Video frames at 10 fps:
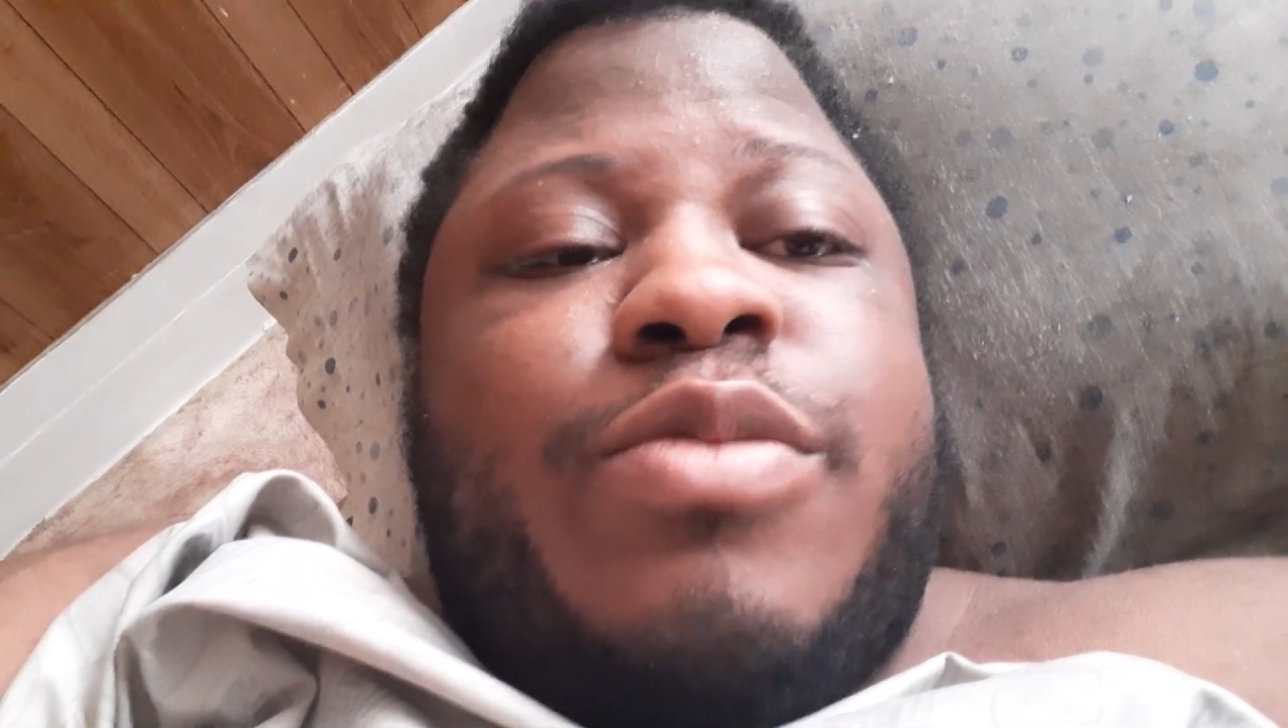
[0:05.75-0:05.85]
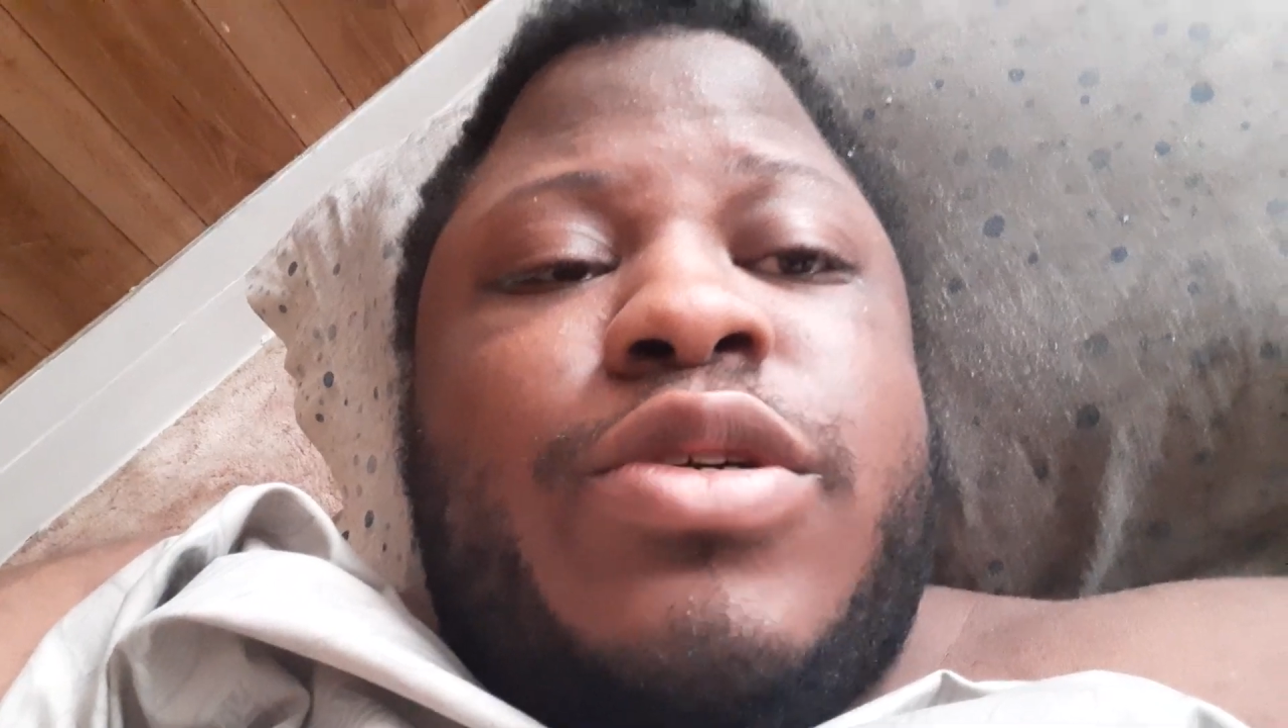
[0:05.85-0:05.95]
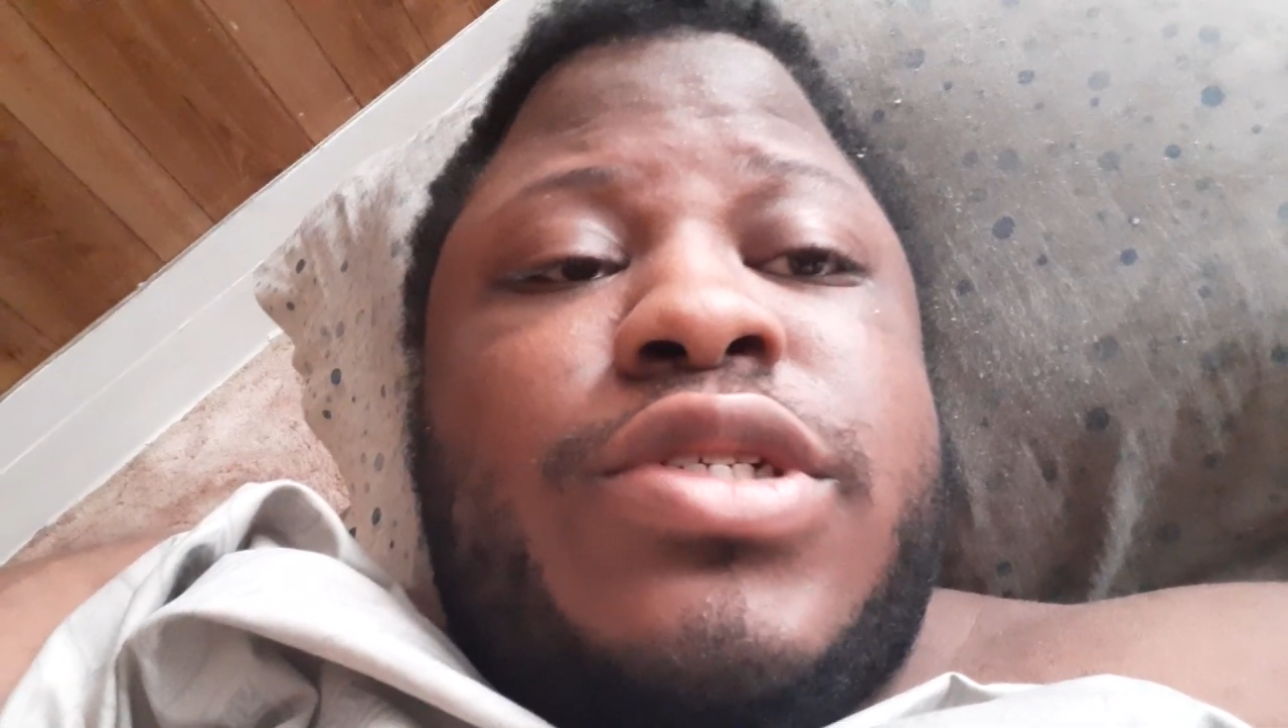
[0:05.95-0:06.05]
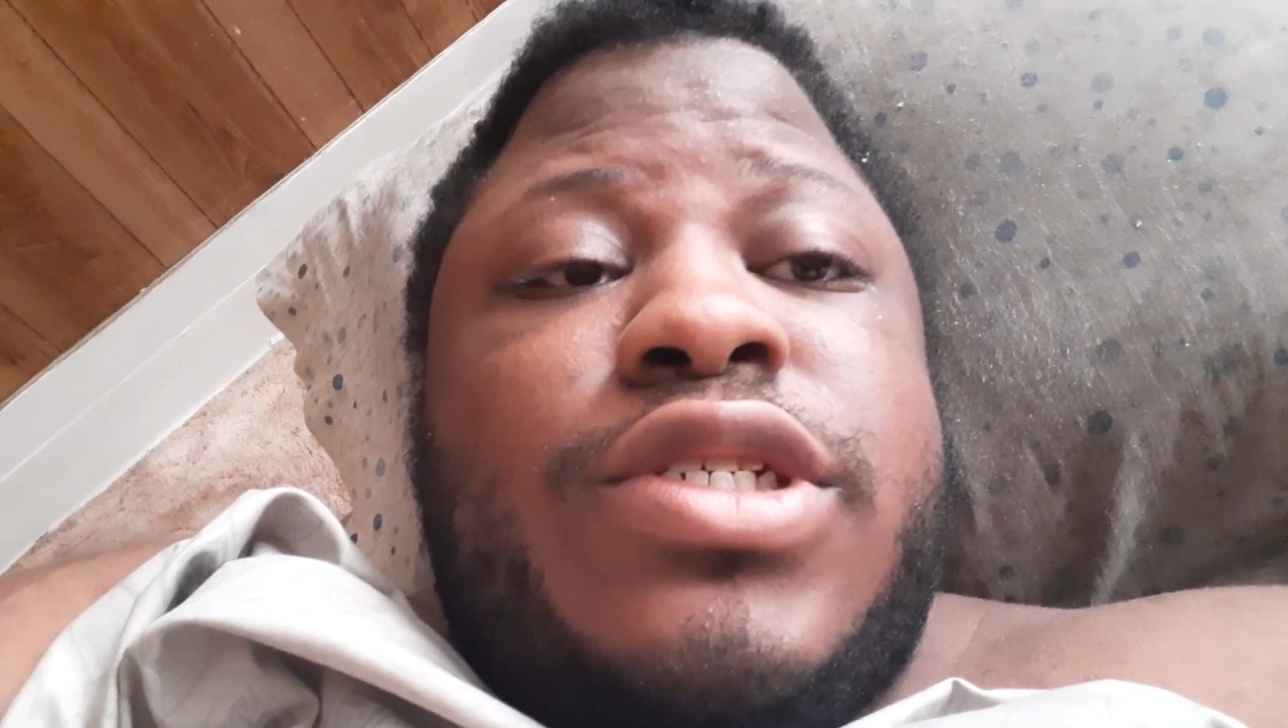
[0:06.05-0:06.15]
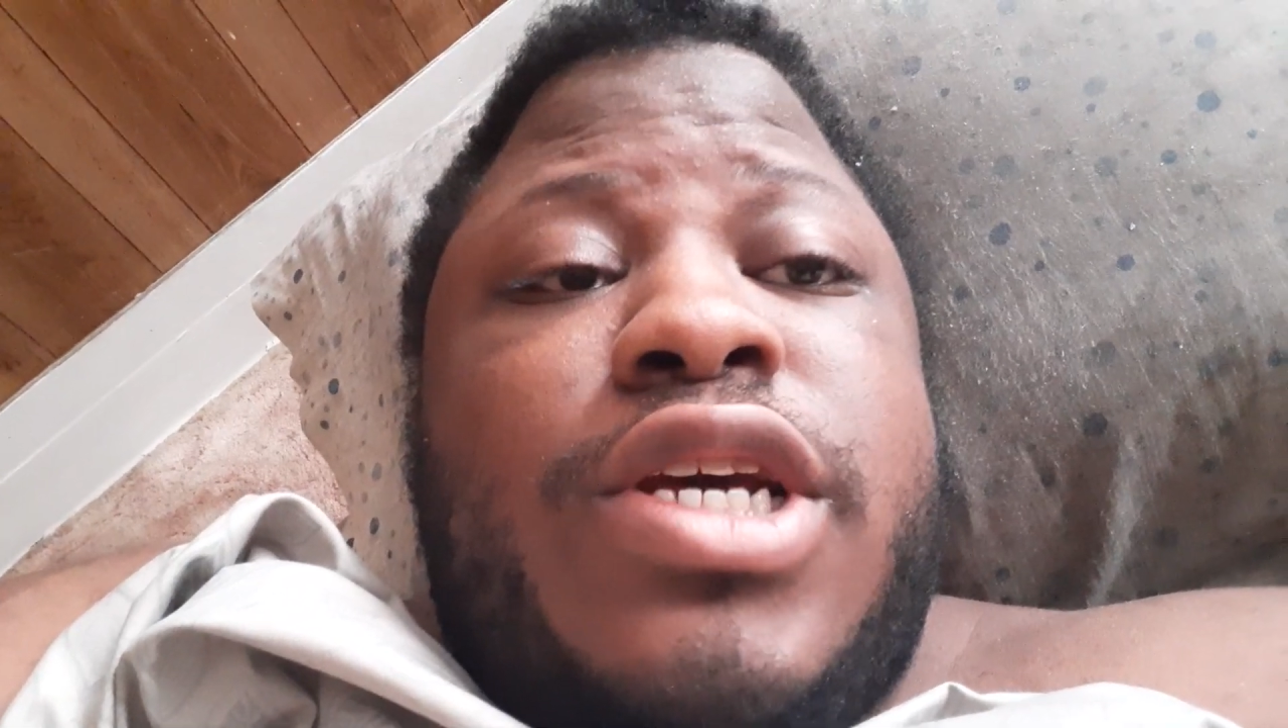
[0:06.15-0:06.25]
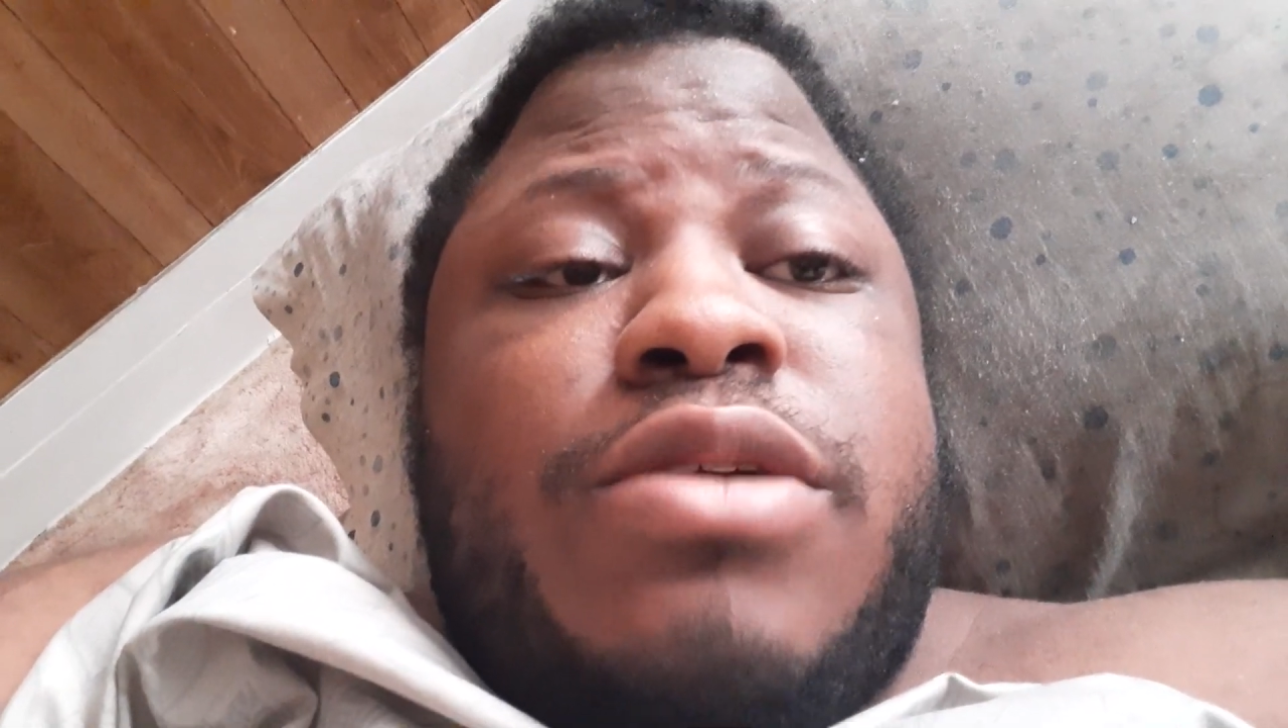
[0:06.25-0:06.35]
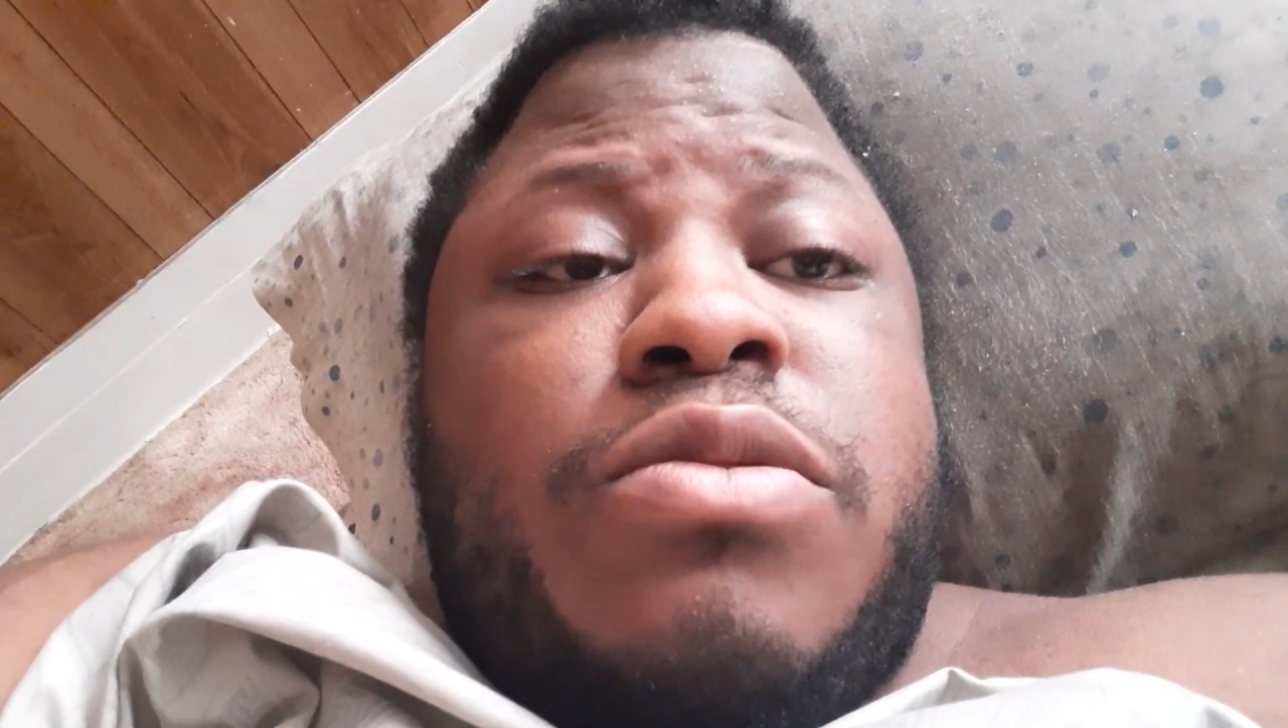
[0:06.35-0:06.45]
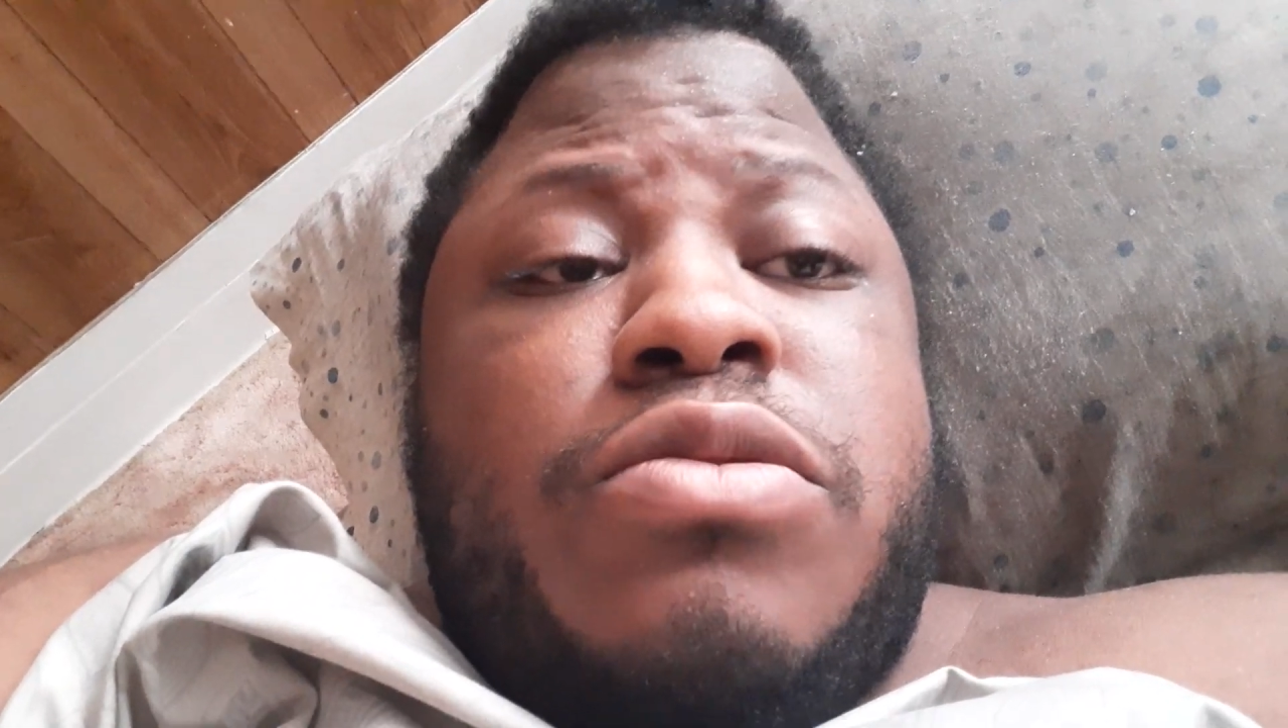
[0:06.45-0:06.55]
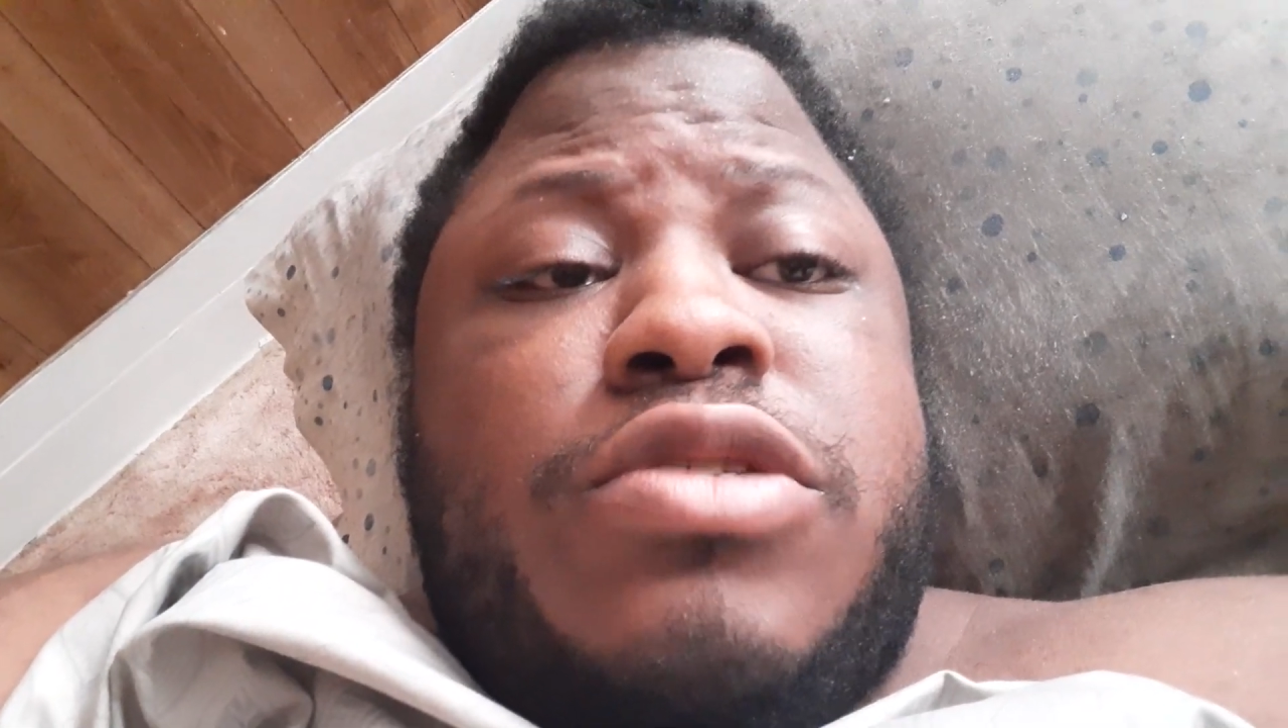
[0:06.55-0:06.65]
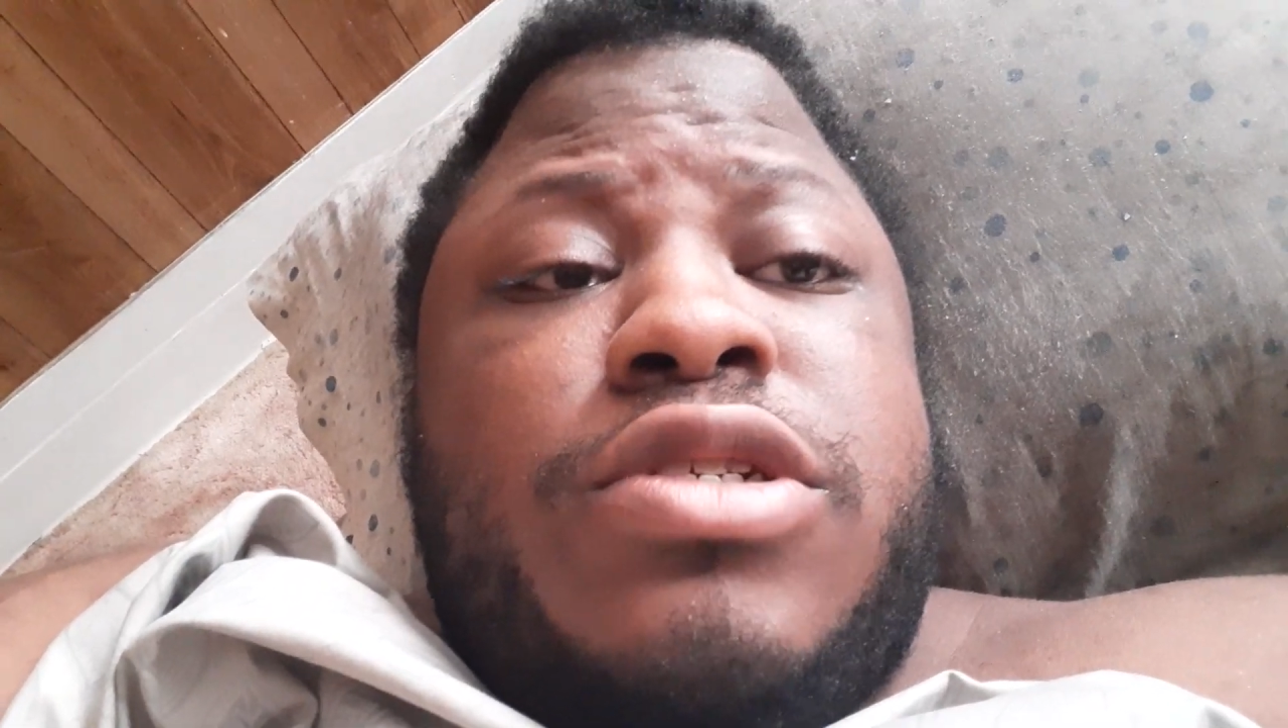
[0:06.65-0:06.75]
person that
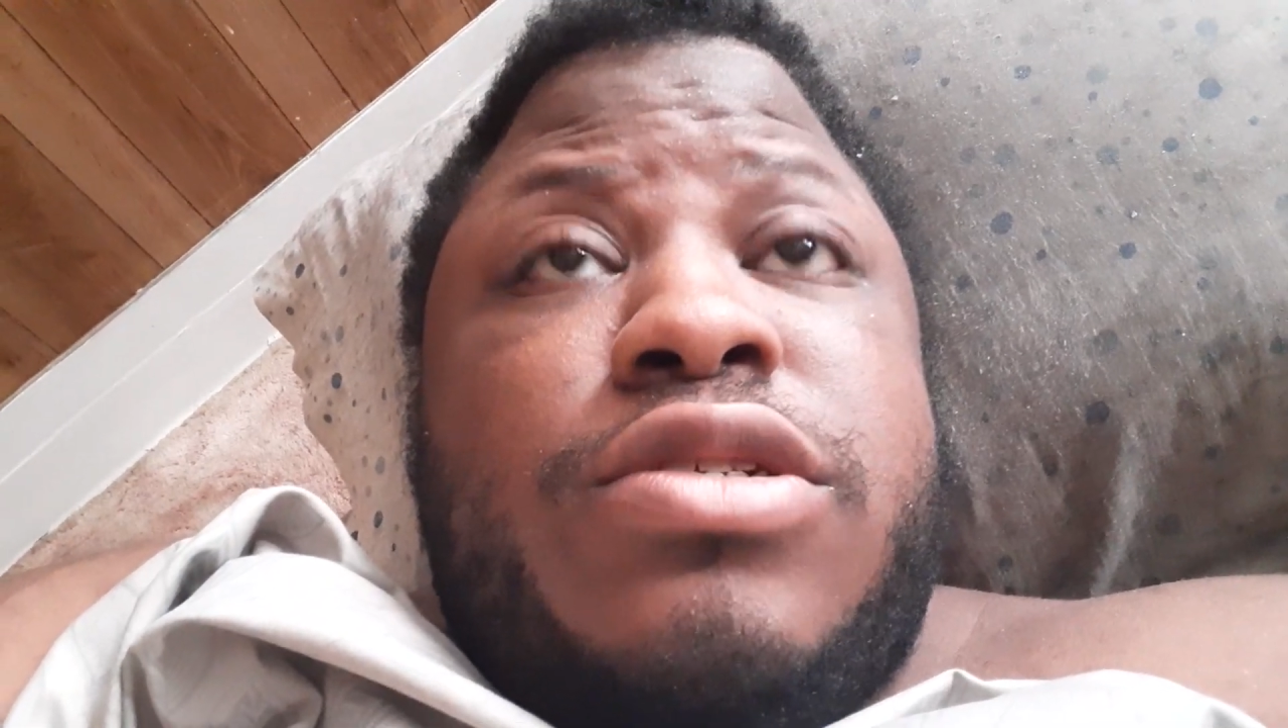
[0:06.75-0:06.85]
wrote